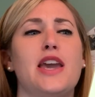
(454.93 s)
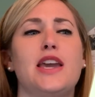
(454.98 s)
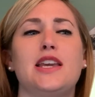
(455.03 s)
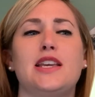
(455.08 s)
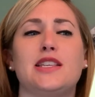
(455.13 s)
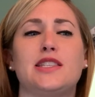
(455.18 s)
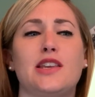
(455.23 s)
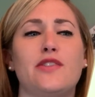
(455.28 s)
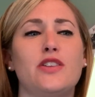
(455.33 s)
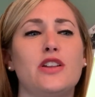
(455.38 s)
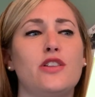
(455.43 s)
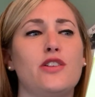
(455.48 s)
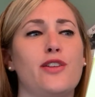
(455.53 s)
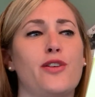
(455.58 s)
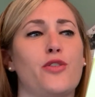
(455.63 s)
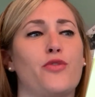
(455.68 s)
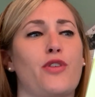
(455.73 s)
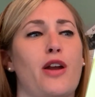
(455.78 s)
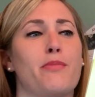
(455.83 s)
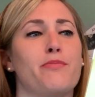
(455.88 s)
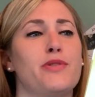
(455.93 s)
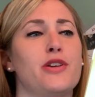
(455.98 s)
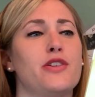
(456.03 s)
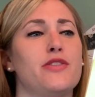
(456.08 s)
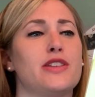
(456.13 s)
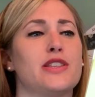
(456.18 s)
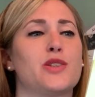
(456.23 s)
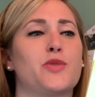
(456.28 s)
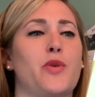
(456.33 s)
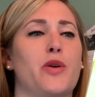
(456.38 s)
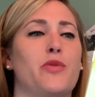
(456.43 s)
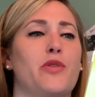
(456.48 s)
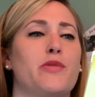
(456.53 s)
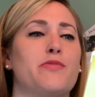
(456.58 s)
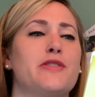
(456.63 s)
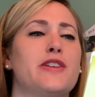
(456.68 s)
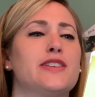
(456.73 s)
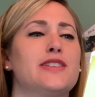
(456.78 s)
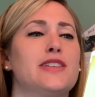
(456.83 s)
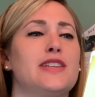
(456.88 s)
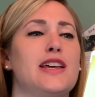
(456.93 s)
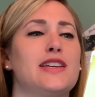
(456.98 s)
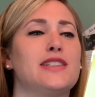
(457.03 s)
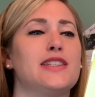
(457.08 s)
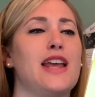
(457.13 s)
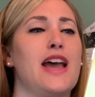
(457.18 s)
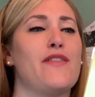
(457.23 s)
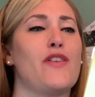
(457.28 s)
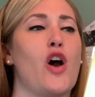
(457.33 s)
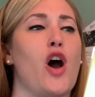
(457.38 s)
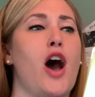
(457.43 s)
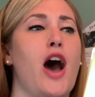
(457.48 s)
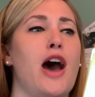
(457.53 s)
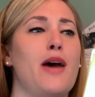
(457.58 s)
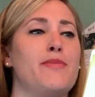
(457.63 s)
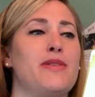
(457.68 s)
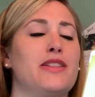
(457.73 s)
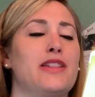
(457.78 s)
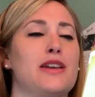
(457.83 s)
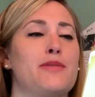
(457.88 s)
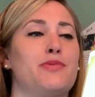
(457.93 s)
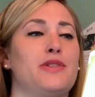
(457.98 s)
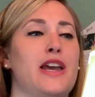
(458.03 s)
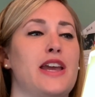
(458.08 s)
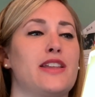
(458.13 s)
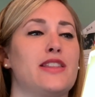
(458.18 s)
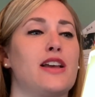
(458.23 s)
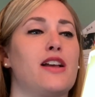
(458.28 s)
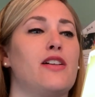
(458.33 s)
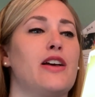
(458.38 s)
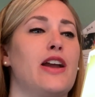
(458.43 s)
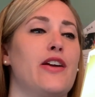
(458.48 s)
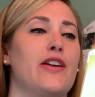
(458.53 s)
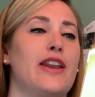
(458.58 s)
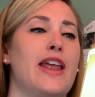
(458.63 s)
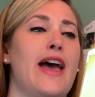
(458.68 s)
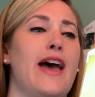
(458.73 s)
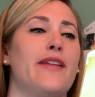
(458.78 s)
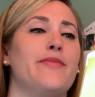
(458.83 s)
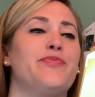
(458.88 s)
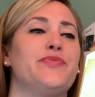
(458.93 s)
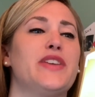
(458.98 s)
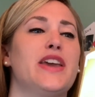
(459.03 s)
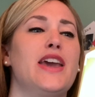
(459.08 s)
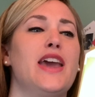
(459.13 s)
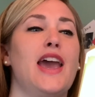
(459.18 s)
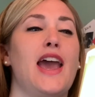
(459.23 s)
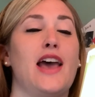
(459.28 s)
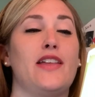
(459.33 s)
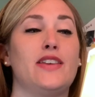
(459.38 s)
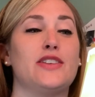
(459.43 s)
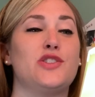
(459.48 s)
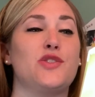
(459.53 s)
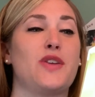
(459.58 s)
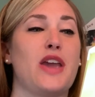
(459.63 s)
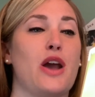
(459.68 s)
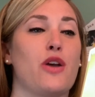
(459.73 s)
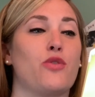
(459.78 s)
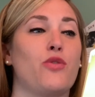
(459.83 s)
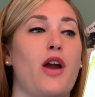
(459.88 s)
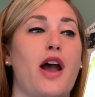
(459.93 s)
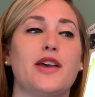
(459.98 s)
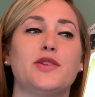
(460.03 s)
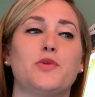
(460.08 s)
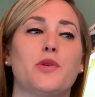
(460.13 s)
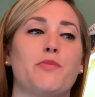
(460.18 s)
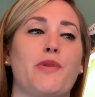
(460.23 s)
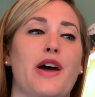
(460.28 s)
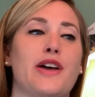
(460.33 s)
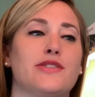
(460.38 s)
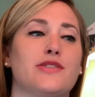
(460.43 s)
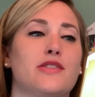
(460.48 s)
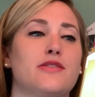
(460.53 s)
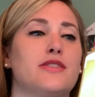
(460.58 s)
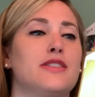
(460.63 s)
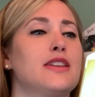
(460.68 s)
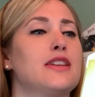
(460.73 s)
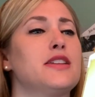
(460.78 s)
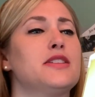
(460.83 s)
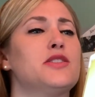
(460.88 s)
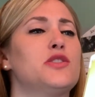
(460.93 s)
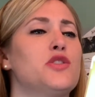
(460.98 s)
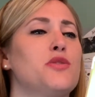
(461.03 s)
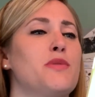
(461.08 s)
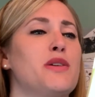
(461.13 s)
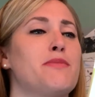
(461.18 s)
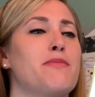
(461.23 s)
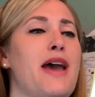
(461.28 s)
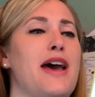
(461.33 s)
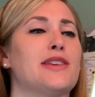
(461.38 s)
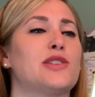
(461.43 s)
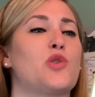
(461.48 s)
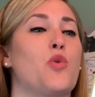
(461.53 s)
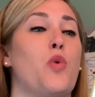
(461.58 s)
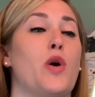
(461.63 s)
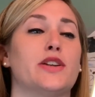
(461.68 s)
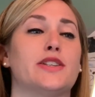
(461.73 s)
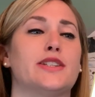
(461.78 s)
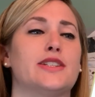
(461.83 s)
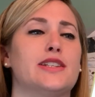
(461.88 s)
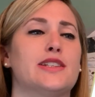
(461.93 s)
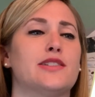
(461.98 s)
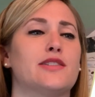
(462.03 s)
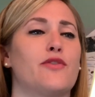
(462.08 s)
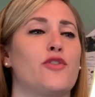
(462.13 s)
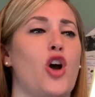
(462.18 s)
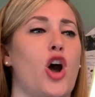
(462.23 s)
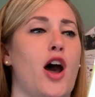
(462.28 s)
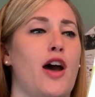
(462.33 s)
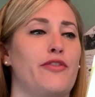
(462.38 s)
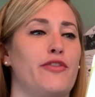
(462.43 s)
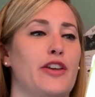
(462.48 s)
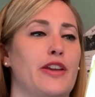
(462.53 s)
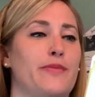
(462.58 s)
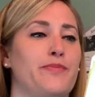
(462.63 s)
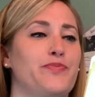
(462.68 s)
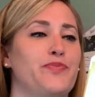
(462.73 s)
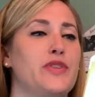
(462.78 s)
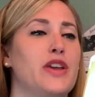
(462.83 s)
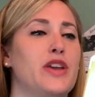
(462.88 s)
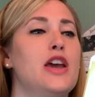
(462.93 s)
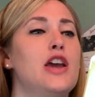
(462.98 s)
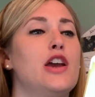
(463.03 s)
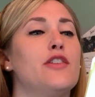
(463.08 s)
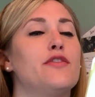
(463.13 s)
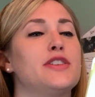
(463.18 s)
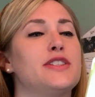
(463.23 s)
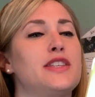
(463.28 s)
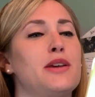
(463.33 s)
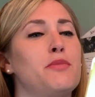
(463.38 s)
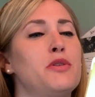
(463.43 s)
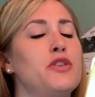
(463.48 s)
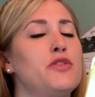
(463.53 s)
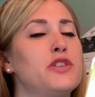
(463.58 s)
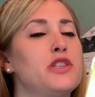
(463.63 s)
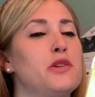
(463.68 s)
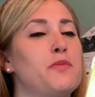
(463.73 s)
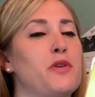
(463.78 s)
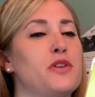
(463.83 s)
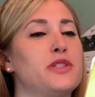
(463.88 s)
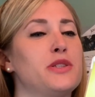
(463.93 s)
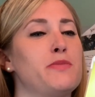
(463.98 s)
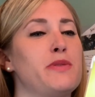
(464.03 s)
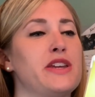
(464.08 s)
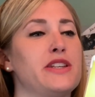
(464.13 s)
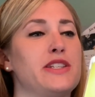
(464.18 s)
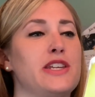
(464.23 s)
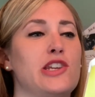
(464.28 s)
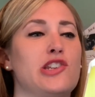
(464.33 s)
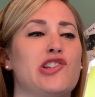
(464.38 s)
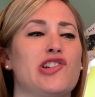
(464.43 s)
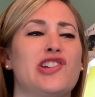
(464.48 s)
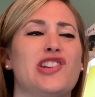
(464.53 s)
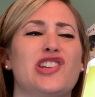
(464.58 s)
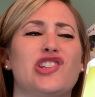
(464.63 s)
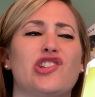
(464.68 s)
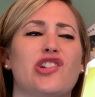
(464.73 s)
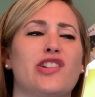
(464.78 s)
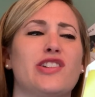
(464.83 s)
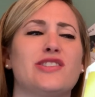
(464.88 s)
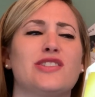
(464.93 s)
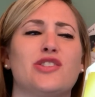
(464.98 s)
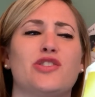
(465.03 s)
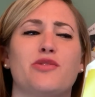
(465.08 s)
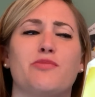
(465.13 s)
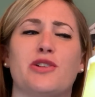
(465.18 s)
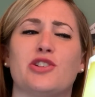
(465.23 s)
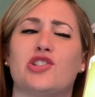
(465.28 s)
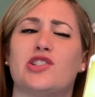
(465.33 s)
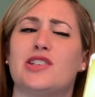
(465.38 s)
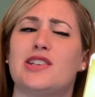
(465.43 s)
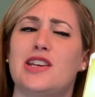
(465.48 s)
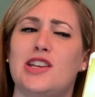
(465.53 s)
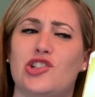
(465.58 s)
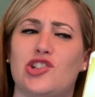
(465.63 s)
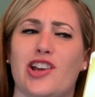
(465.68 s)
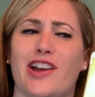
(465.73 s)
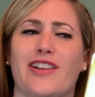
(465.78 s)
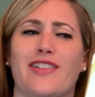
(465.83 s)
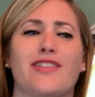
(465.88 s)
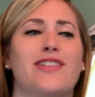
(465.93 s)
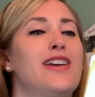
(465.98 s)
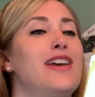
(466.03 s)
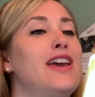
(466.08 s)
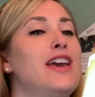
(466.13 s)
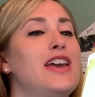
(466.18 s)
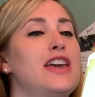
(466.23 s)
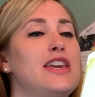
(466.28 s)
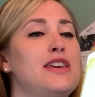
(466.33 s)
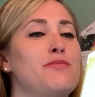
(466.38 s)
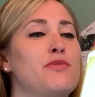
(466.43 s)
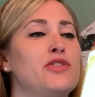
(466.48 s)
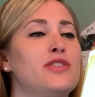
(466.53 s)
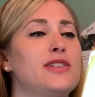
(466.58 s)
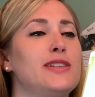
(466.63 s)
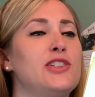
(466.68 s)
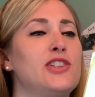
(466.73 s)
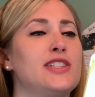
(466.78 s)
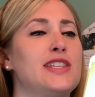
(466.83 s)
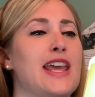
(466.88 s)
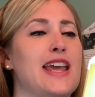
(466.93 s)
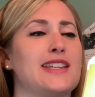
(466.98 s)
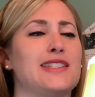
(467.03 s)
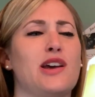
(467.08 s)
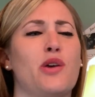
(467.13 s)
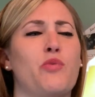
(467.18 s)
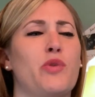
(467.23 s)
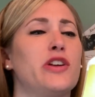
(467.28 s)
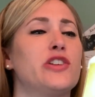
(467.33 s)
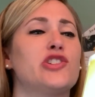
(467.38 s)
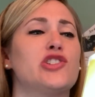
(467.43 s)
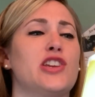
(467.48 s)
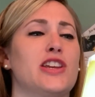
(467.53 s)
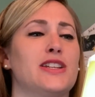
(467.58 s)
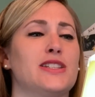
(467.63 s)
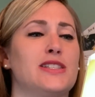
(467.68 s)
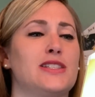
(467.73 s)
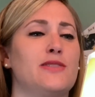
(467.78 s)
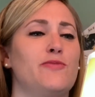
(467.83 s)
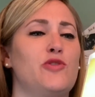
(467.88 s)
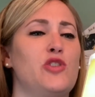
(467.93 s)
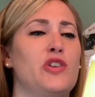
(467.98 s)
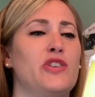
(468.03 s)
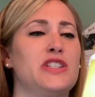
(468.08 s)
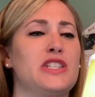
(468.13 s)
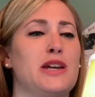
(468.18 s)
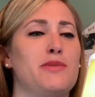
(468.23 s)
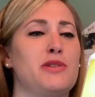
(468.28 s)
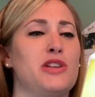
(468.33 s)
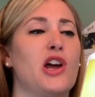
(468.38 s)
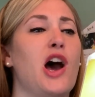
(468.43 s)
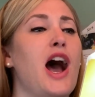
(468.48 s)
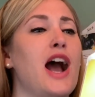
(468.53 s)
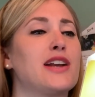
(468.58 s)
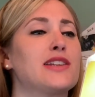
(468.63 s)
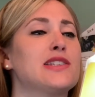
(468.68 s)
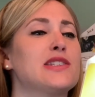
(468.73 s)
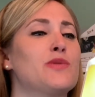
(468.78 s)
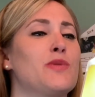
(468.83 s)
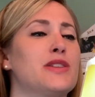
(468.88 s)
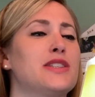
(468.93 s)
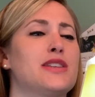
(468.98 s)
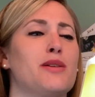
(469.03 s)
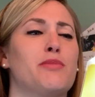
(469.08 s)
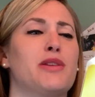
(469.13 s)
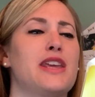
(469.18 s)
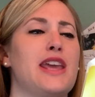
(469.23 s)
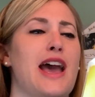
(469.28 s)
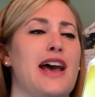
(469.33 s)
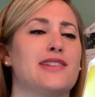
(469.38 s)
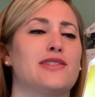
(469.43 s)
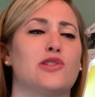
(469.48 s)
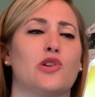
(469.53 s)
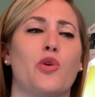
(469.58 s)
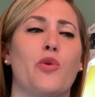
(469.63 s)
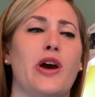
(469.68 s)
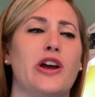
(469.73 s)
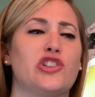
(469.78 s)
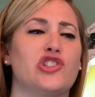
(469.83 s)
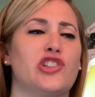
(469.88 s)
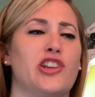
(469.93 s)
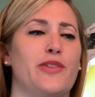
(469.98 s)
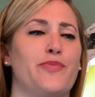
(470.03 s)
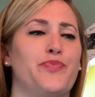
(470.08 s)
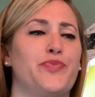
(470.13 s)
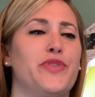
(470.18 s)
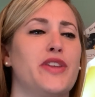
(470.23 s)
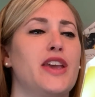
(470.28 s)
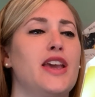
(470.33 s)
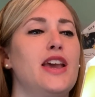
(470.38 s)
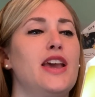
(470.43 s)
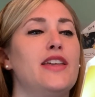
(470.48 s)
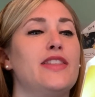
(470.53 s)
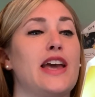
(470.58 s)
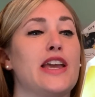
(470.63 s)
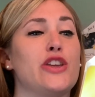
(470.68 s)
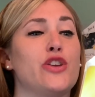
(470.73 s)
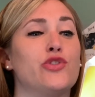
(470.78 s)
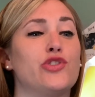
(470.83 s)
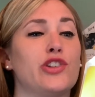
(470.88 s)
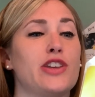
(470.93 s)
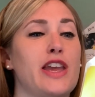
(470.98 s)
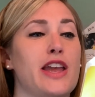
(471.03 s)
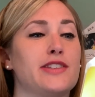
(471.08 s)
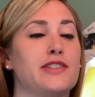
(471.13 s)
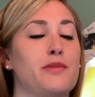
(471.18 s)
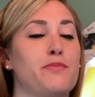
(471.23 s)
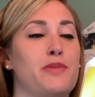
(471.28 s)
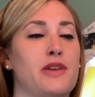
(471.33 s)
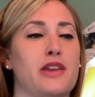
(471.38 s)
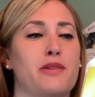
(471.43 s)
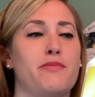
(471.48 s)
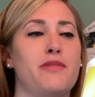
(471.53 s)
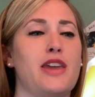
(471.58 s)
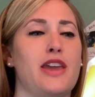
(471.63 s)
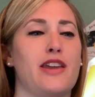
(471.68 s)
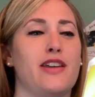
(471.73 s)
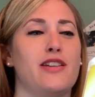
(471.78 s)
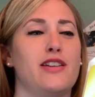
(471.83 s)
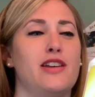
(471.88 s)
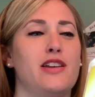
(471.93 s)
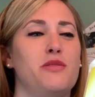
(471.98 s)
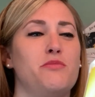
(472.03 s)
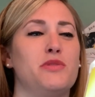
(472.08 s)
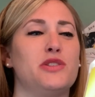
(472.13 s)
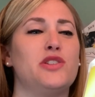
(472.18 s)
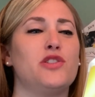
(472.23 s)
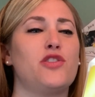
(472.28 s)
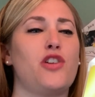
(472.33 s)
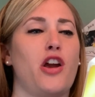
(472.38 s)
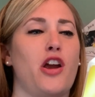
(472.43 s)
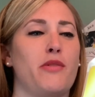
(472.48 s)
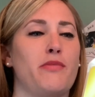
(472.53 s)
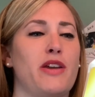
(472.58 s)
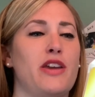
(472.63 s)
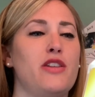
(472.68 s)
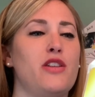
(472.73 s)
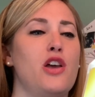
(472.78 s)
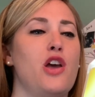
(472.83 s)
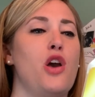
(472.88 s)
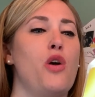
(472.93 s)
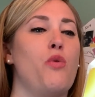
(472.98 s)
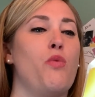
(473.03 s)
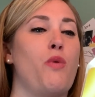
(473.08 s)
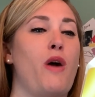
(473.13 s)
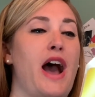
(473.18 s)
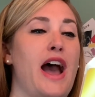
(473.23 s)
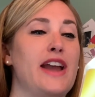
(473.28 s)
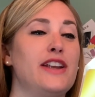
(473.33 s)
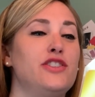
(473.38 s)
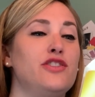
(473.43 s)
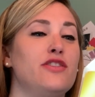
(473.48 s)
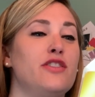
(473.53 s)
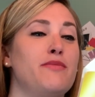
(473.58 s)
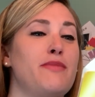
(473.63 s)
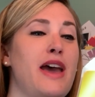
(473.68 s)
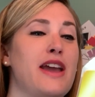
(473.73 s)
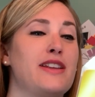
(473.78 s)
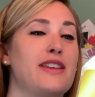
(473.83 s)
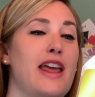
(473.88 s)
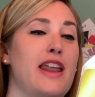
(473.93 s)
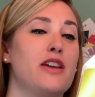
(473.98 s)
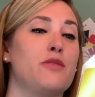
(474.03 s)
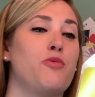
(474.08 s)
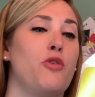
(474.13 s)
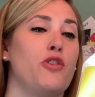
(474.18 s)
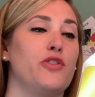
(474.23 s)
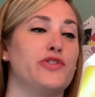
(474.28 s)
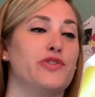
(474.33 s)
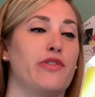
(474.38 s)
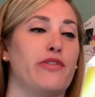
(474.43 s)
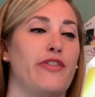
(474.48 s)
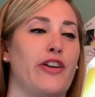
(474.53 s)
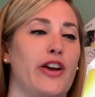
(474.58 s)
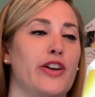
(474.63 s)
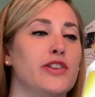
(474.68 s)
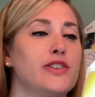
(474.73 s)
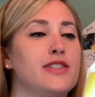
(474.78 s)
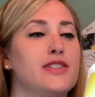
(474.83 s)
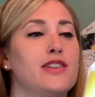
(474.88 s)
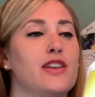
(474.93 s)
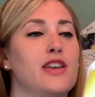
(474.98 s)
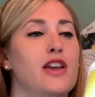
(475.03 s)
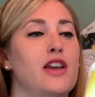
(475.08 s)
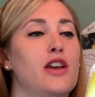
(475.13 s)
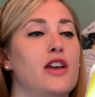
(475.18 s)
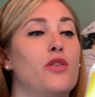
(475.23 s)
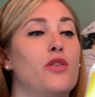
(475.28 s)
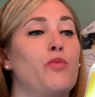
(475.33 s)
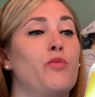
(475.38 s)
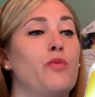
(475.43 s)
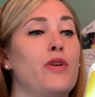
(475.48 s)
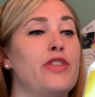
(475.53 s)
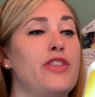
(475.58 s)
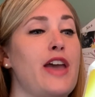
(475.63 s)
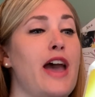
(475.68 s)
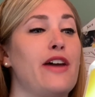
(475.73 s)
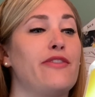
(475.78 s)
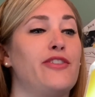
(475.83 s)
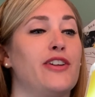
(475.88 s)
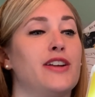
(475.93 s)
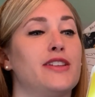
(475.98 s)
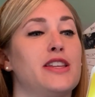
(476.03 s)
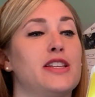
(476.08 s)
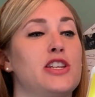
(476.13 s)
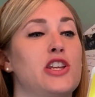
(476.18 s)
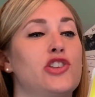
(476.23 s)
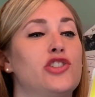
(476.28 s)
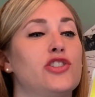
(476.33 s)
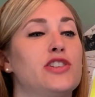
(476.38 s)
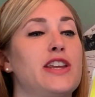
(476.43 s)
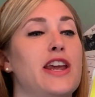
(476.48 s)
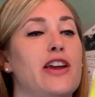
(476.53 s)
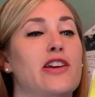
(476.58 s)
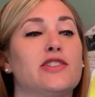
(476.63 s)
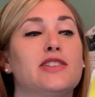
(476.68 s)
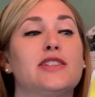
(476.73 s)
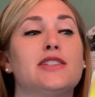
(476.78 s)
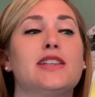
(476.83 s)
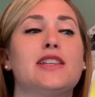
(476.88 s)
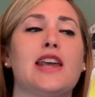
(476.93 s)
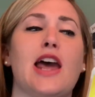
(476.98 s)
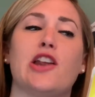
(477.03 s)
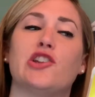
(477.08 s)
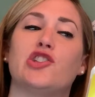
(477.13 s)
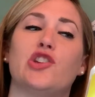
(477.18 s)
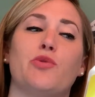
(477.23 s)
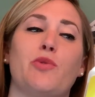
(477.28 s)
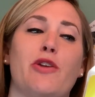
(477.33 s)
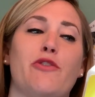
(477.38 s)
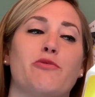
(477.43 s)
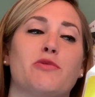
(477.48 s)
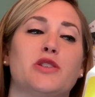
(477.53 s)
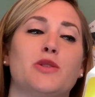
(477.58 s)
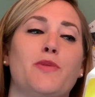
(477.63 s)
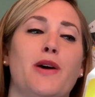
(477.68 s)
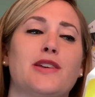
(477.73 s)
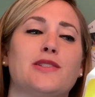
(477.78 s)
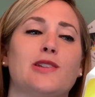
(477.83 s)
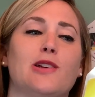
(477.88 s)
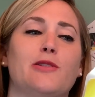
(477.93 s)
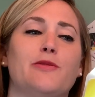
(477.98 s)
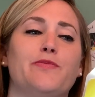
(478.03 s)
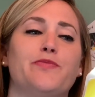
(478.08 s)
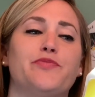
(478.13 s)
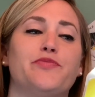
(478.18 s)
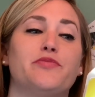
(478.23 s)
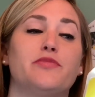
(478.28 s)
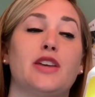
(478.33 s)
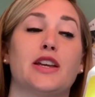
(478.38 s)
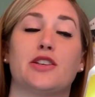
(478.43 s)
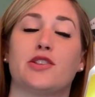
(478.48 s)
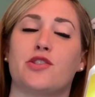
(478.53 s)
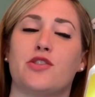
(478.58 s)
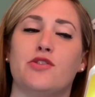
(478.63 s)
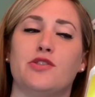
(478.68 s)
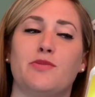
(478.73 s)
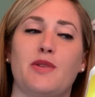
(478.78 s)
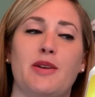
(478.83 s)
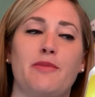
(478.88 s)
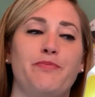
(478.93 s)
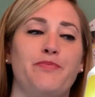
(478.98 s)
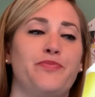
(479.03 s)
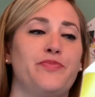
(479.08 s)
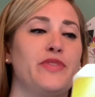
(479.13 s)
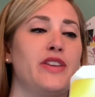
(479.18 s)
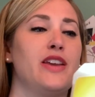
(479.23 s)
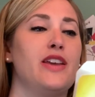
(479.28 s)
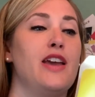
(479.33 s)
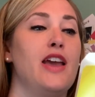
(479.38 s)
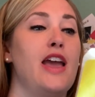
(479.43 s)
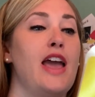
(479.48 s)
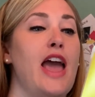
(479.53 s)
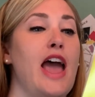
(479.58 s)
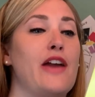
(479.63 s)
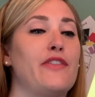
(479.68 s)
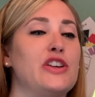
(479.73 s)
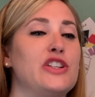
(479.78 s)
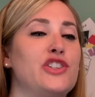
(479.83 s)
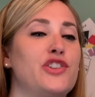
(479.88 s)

He's even a little grumpier than Squidward because he doesn't have a hobby like playing the clarinet, unless you count crossword puzzles and consuming mass quantities of coffee. For someone who's supposed to be a teacher, he sure doesn't do much teaching. He mostly just hands out worksheets. The only time he talks is when somebody asks a question. That usually ends up being me. Mr. Kermit, why do the magnetic poles reverse? With effort, the teacher tears his attention away from his puzzle. Excuse me? Every